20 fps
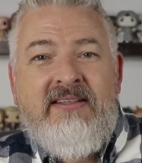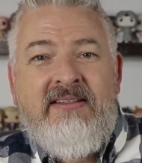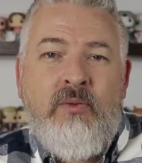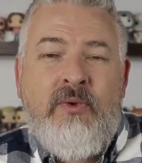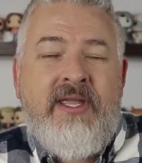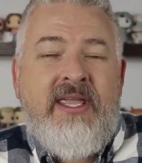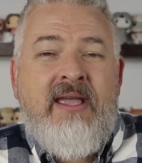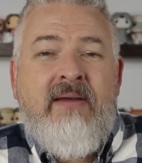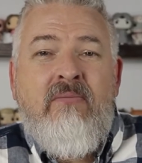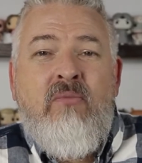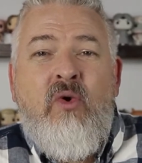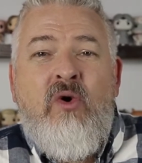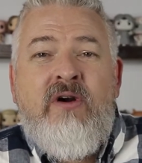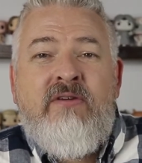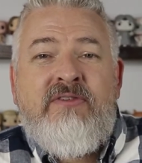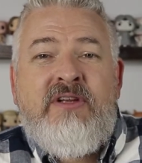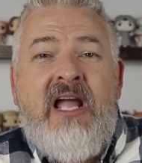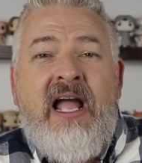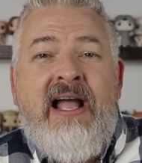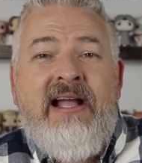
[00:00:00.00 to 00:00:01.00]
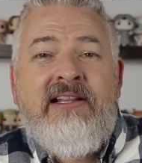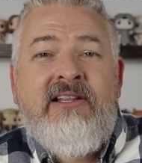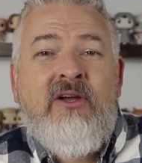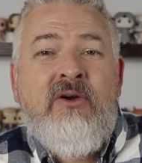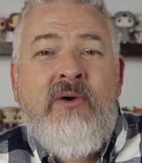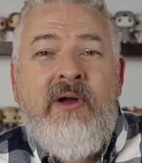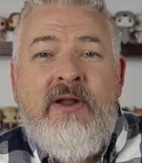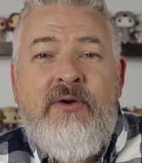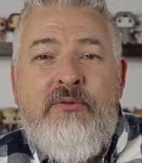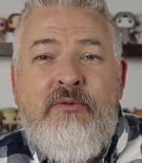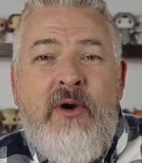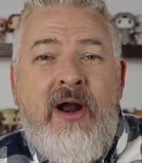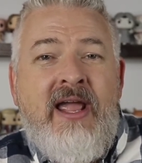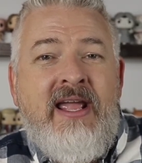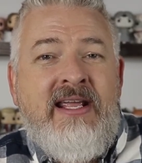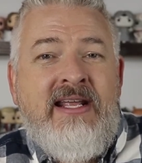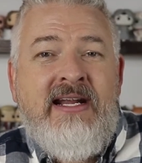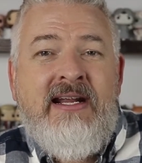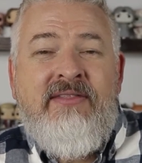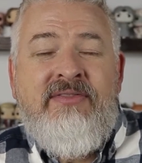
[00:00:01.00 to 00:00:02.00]
We get more of Kylo and
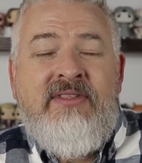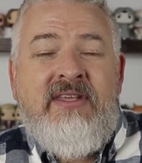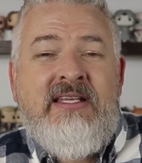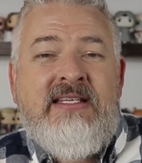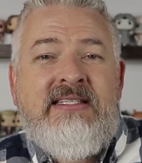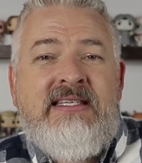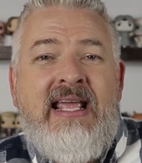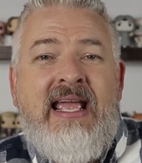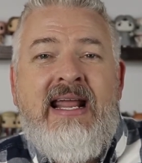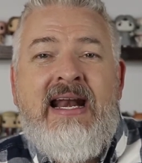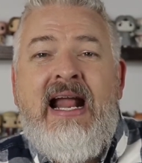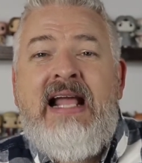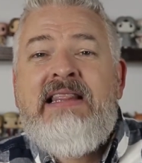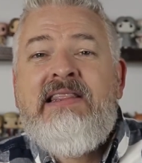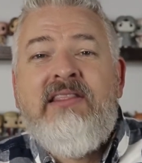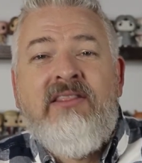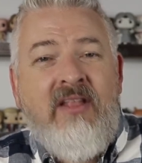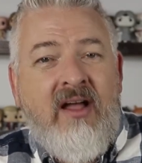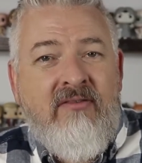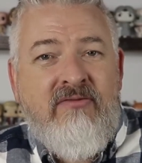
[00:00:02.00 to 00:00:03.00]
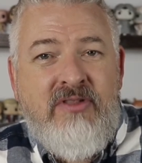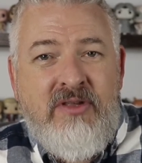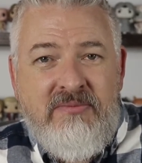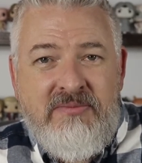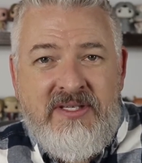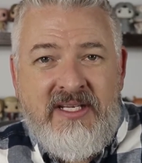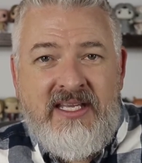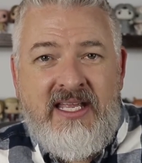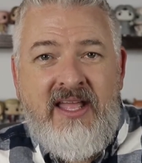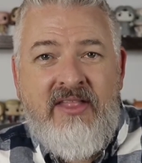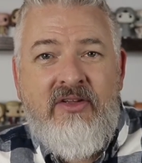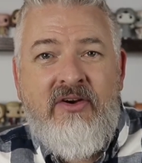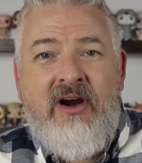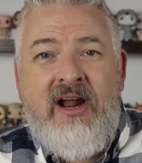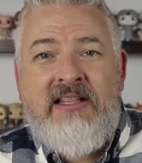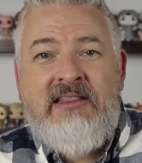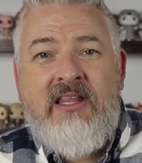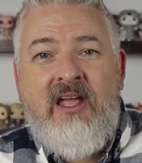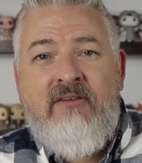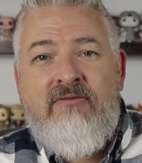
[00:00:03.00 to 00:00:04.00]
Rey in this, and I love them together.
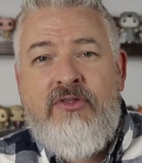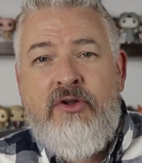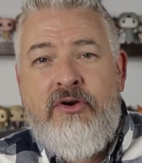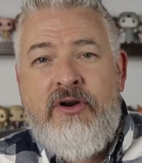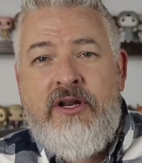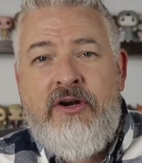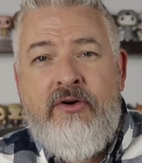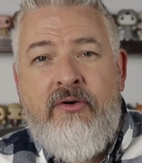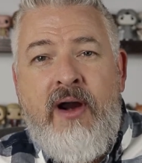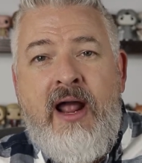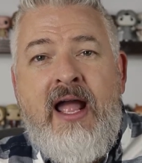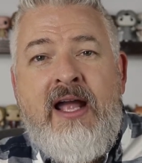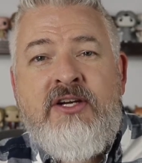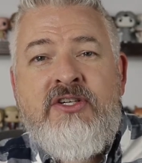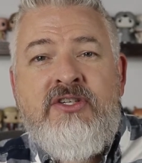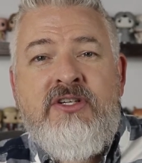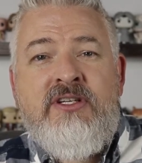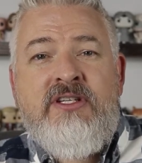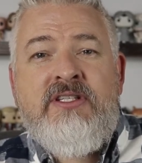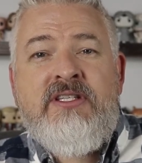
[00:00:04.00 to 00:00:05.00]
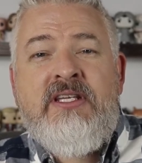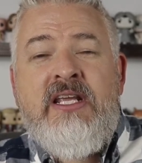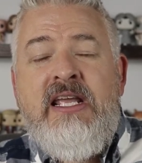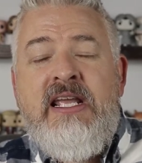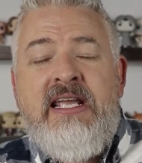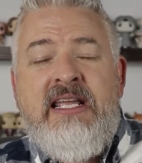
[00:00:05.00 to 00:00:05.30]
I love their interactions.